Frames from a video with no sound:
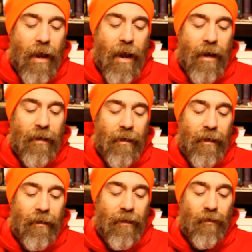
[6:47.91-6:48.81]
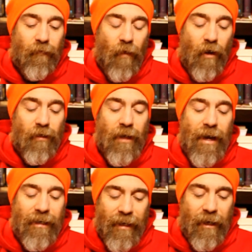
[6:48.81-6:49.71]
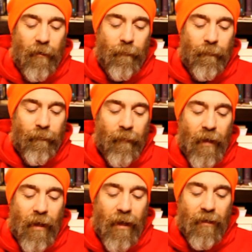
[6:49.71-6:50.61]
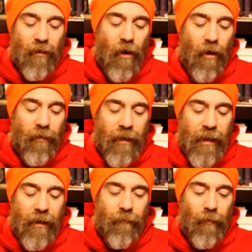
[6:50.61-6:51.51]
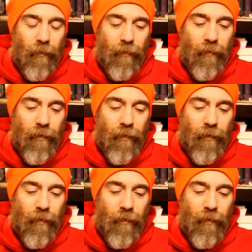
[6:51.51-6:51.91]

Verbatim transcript: And in this false idea is all the evil